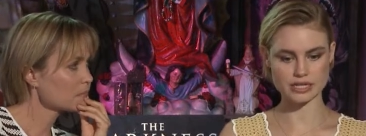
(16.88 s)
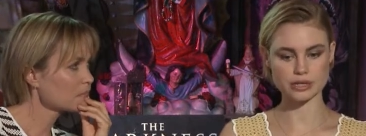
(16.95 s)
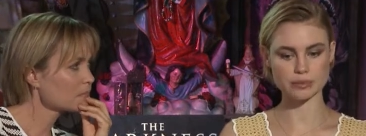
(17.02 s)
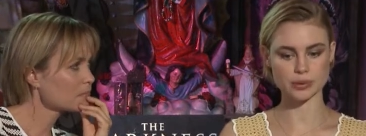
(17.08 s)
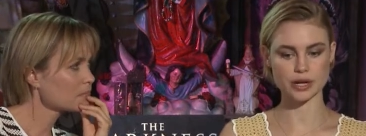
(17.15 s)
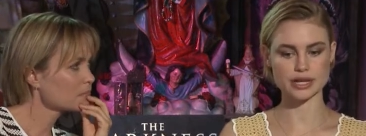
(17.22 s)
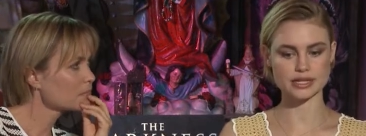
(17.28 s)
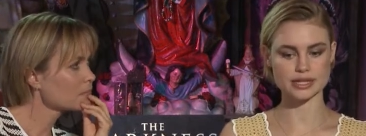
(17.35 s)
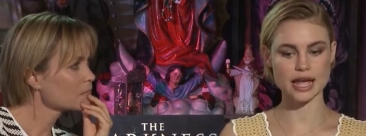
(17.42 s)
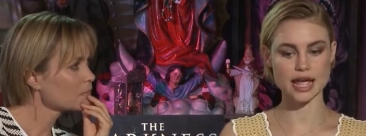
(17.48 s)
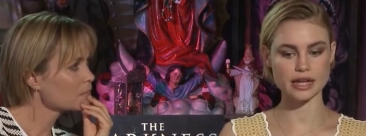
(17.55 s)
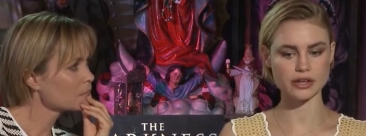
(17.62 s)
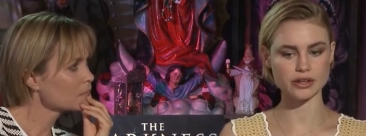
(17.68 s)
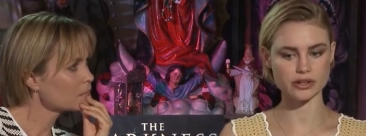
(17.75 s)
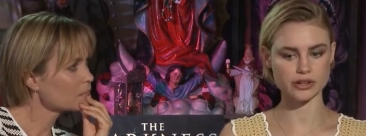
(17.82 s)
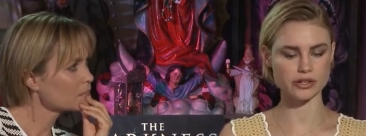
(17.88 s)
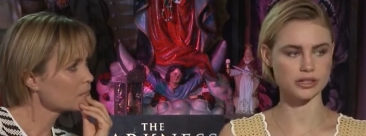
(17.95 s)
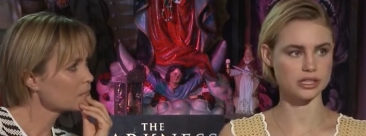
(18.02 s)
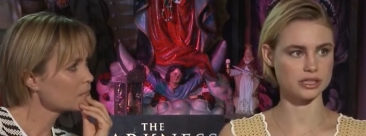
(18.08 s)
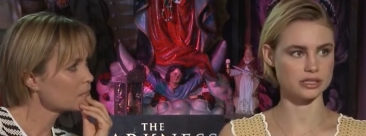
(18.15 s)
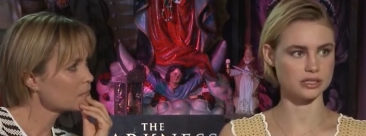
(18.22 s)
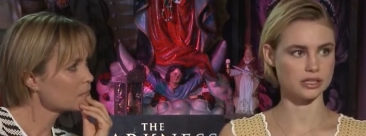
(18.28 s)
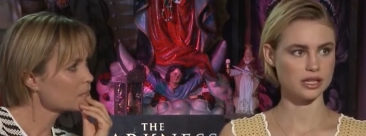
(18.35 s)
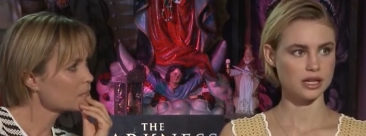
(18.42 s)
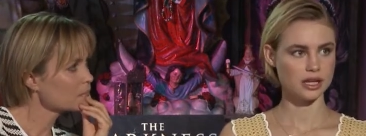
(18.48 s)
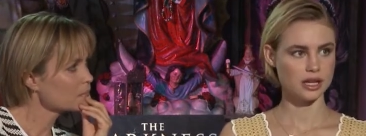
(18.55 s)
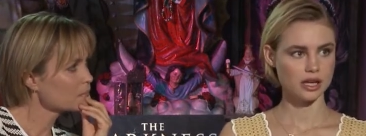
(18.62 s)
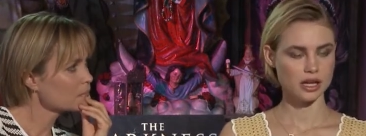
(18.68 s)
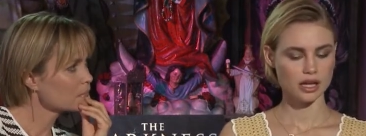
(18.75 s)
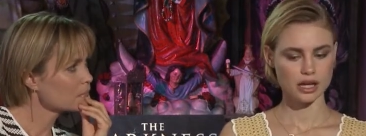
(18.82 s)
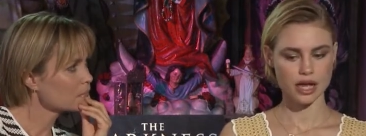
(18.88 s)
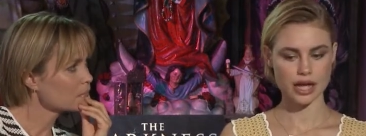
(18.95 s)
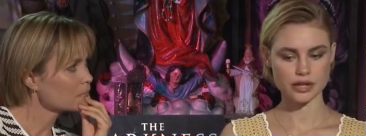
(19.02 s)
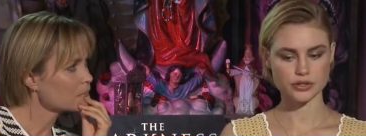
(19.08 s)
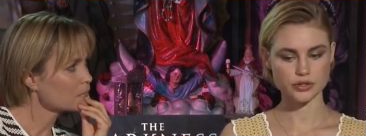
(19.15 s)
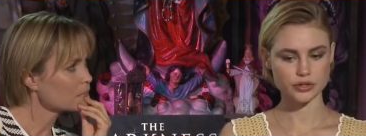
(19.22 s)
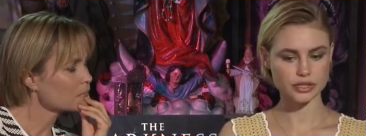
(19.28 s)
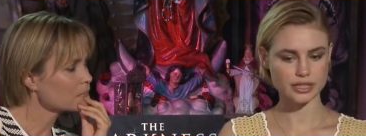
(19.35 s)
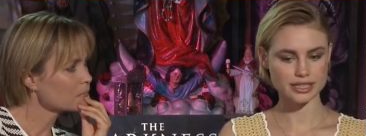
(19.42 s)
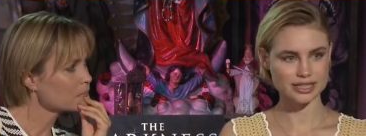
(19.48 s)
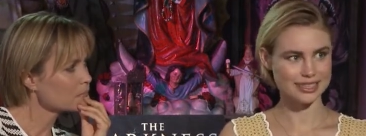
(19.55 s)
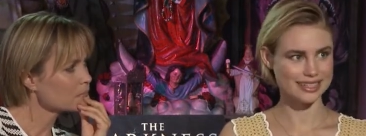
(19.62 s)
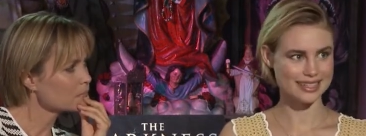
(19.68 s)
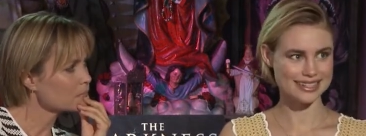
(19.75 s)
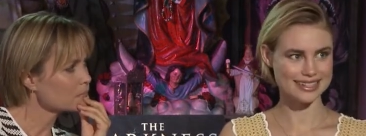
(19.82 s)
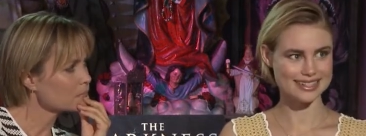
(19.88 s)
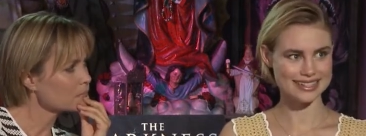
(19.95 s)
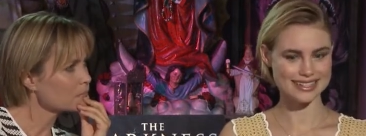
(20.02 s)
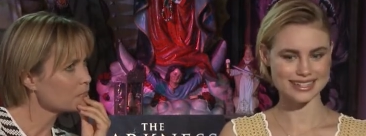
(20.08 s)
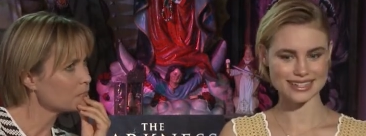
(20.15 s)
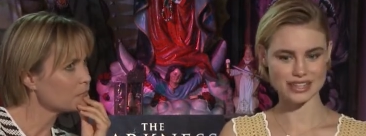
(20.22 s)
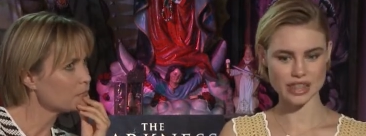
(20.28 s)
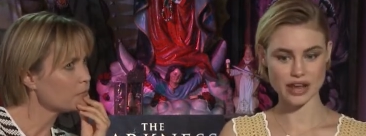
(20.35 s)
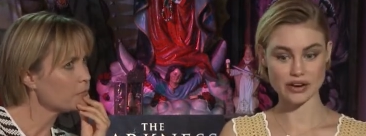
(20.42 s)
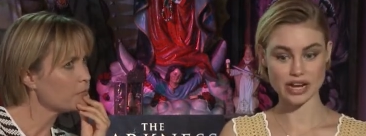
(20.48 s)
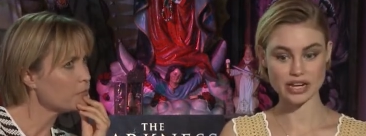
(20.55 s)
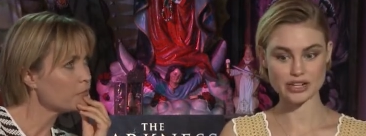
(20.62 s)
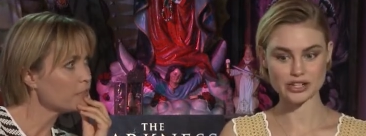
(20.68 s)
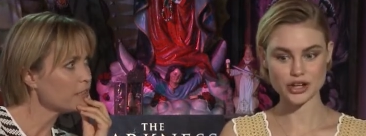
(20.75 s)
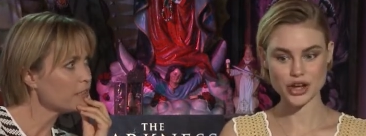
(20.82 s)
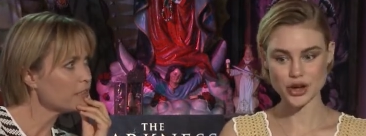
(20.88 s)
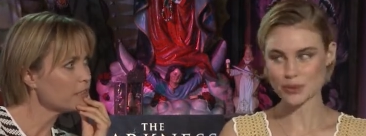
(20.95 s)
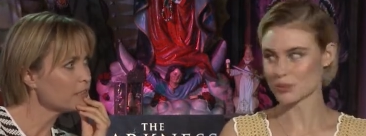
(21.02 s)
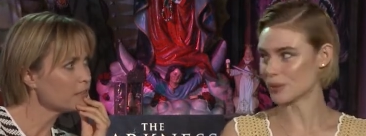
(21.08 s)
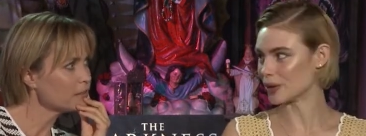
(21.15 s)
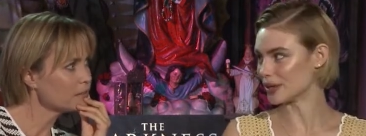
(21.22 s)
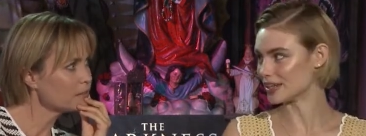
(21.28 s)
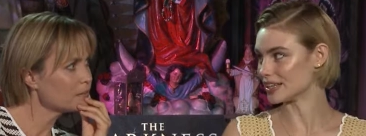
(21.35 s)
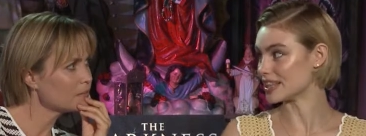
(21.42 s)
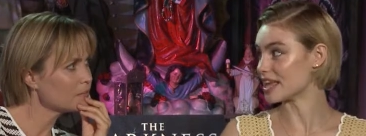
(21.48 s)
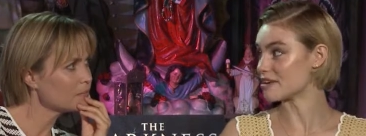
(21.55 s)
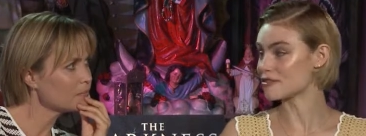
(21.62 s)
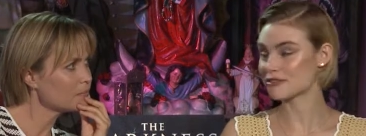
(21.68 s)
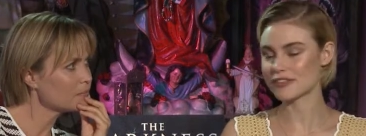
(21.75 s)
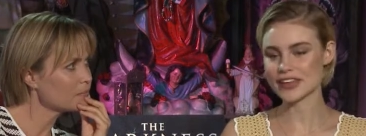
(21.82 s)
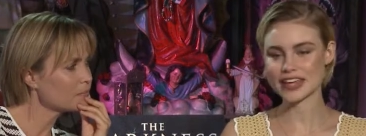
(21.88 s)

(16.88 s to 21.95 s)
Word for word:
Speaker 1: suppressed anger and hatred and their inner turmoil and their mm.